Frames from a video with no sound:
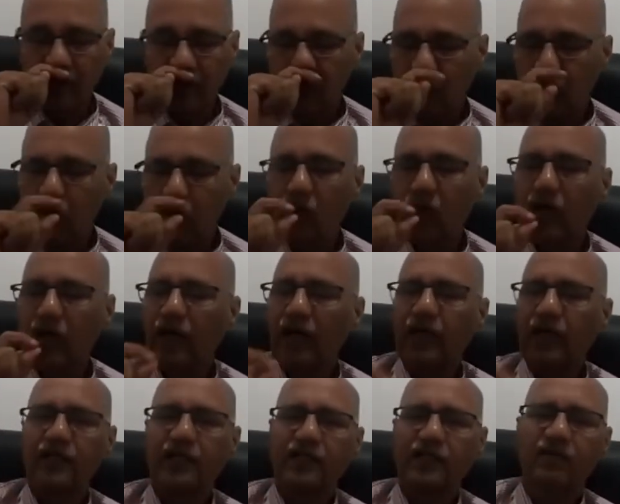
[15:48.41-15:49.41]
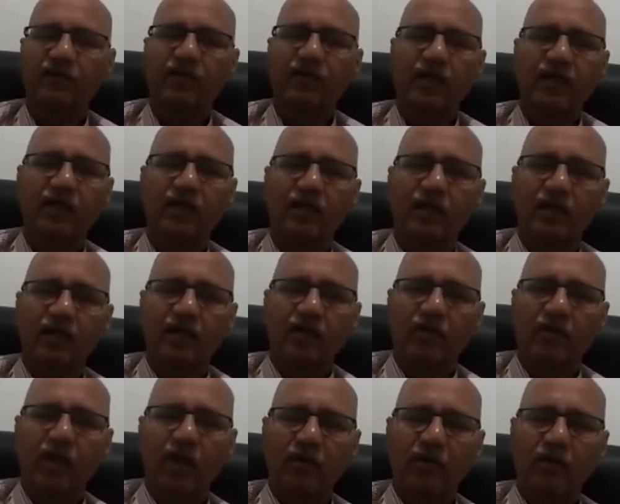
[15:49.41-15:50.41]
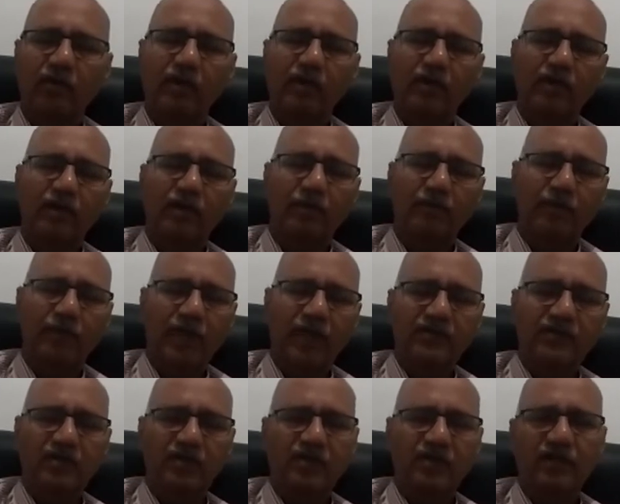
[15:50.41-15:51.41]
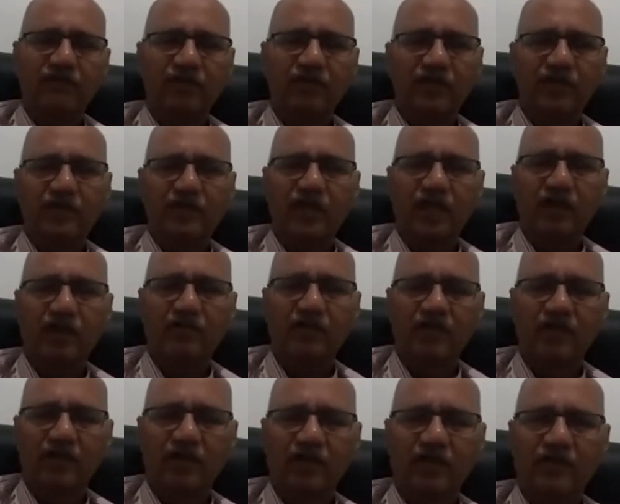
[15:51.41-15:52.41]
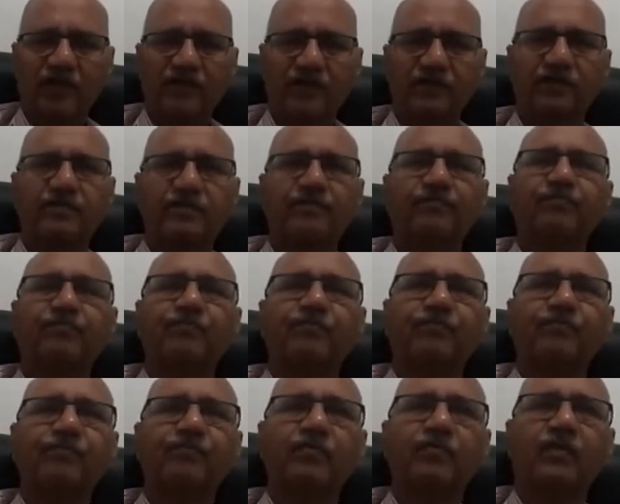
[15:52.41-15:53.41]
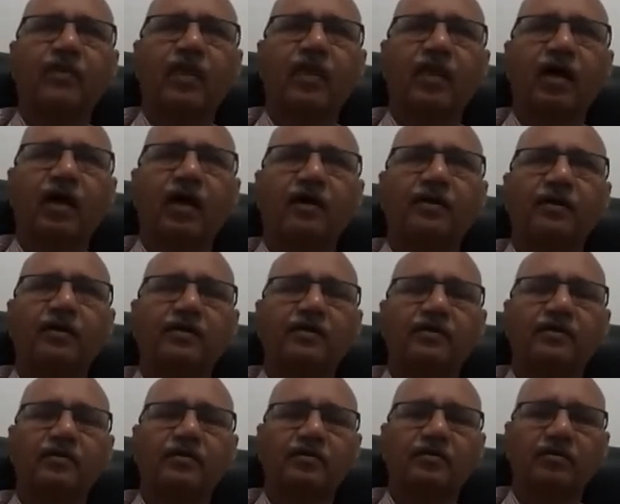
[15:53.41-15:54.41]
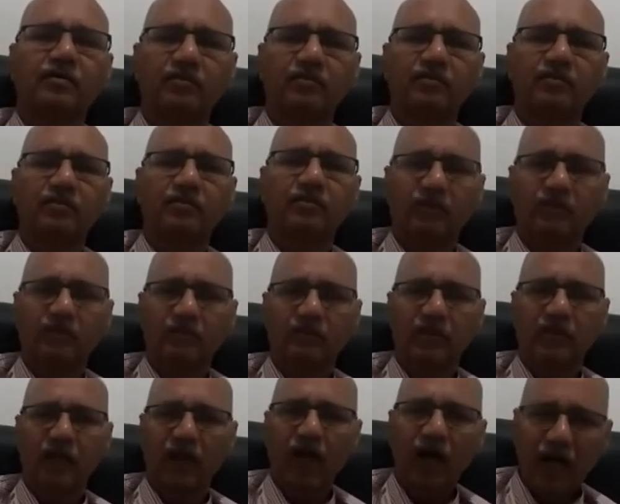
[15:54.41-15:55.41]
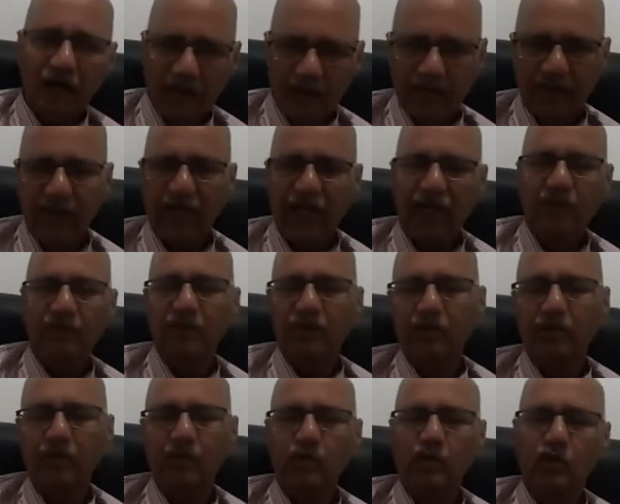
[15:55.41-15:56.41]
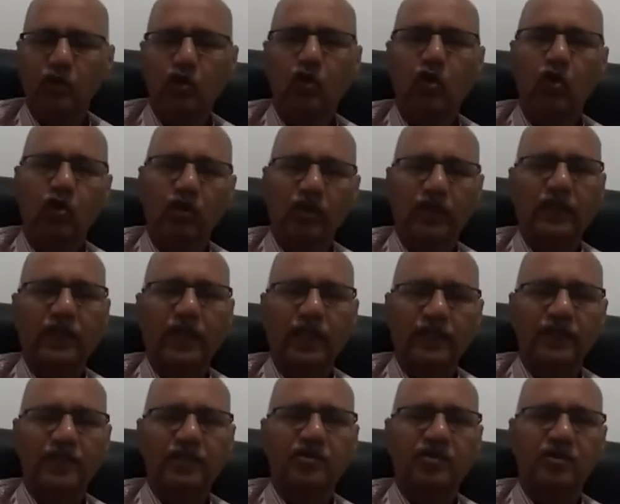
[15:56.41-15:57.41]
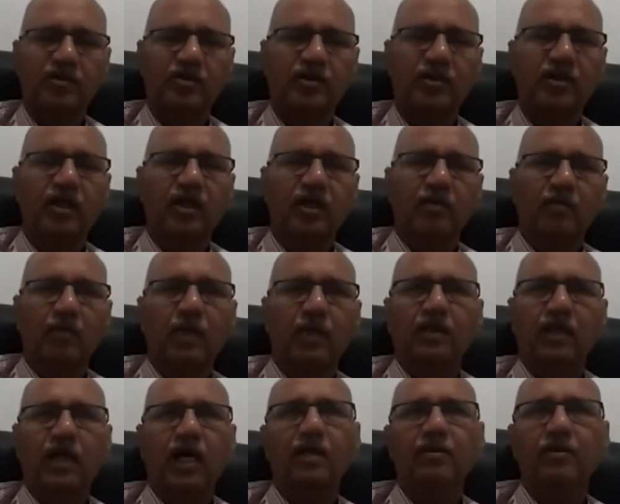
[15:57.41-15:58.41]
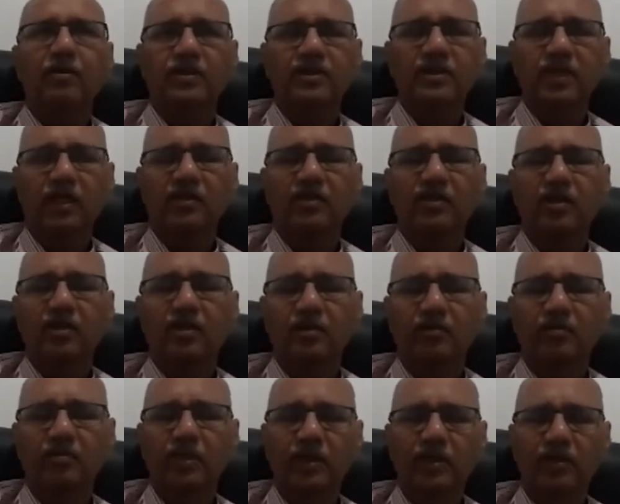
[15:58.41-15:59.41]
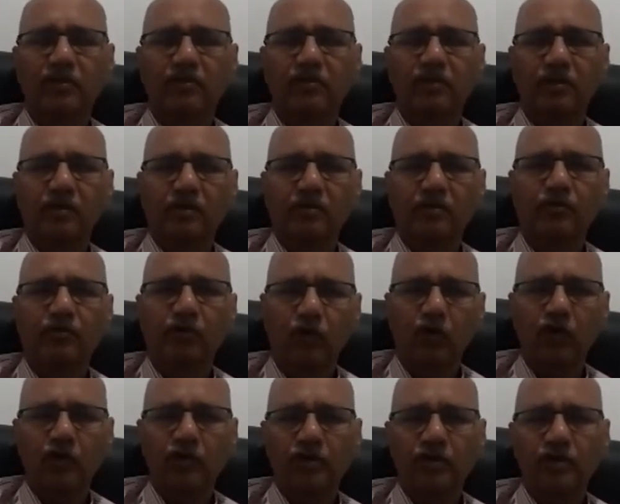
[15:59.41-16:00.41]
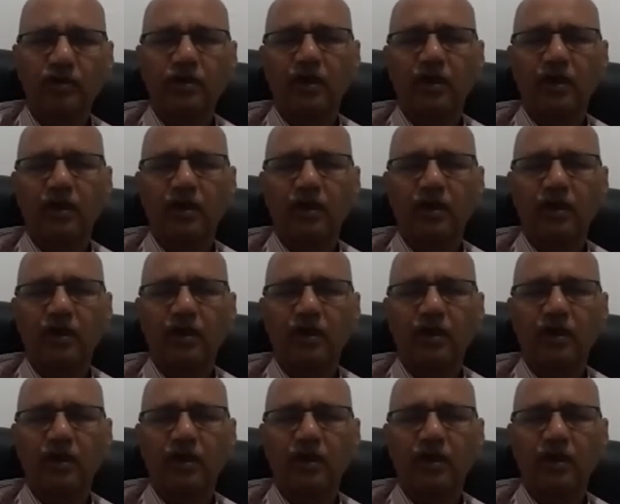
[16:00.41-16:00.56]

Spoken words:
Jung had given probably the best definition of intelligence. And I may not be able to quote it as it is, but I may certainly bring forth